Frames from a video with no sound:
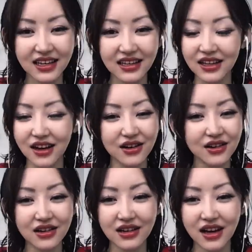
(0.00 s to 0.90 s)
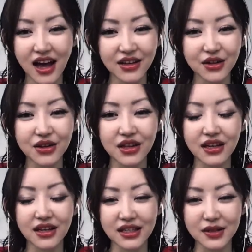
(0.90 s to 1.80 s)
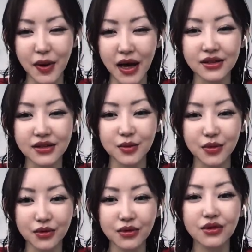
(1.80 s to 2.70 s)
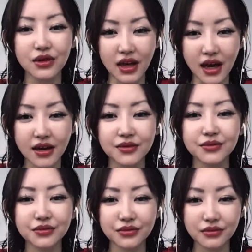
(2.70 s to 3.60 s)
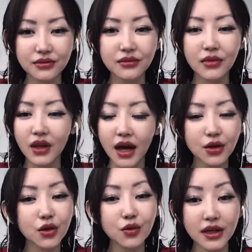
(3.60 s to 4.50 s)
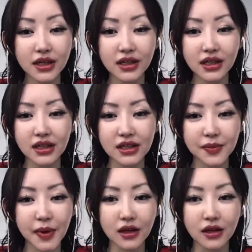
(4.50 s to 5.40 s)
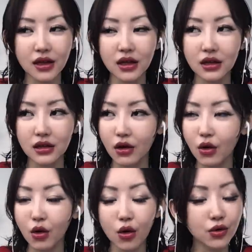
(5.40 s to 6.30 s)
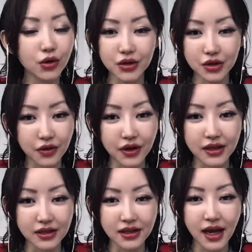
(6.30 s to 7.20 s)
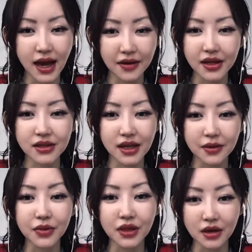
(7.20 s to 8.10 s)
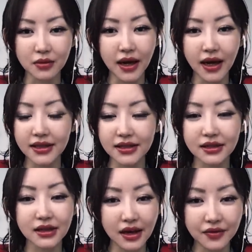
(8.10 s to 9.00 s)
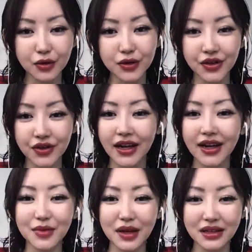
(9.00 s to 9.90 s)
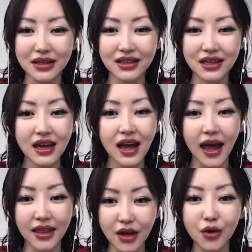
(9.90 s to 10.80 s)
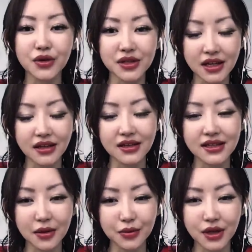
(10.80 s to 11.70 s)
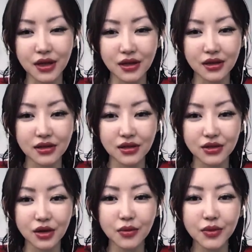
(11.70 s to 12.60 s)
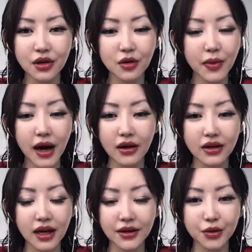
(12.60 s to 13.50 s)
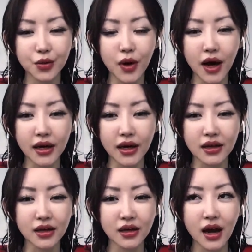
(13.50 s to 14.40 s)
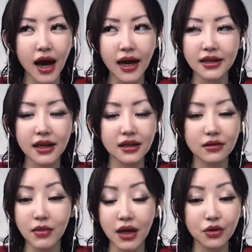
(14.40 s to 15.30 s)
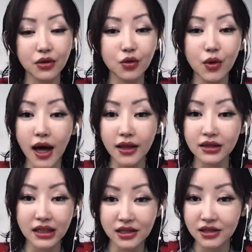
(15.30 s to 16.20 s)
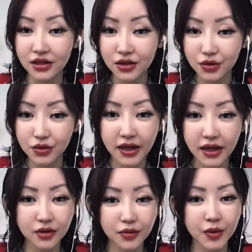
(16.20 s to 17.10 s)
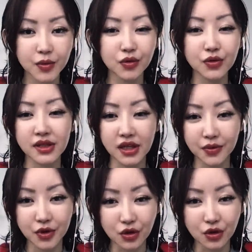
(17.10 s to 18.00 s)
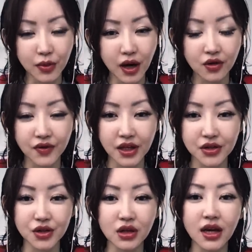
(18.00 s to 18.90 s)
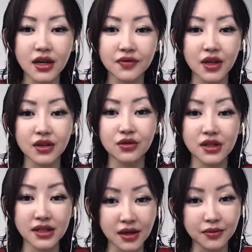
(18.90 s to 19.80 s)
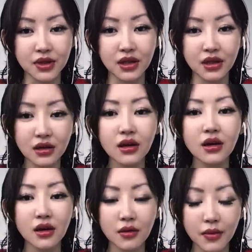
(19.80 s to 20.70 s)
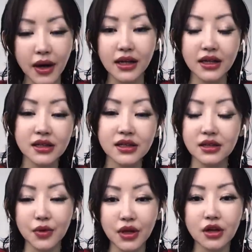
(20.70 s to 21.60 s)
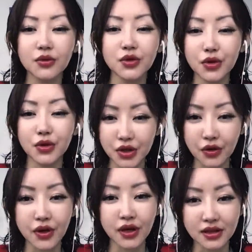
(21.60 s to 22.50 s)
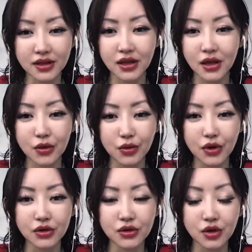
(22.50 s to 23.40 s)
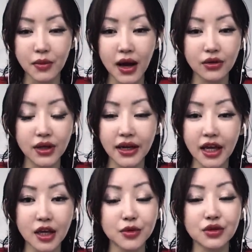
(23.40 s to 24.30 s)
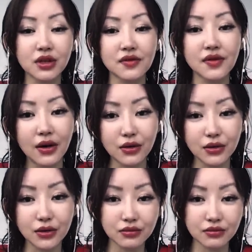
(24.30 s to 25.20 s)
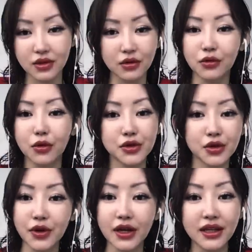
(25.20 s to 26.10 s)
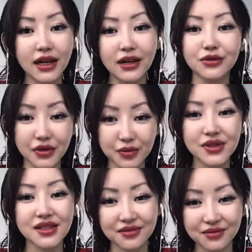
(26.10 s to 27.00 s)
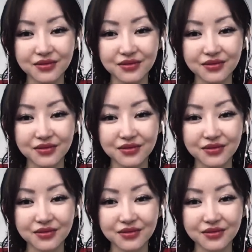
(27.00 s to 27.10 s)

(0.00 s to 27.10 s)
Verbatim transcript: No. I don't think it's possible. Yeah. I don't know what it is, but all North Koreans have that same thing. I ask every North Korean that I meet and they all say the same thing. So something about it, I don't know why. I can I don't know what other dissidents do, like the people who escape Cuba or Venezuela, if they do the same thing. But at least when it comes to North Koreans, we somehow not able to live our you know North Korea in our dreams.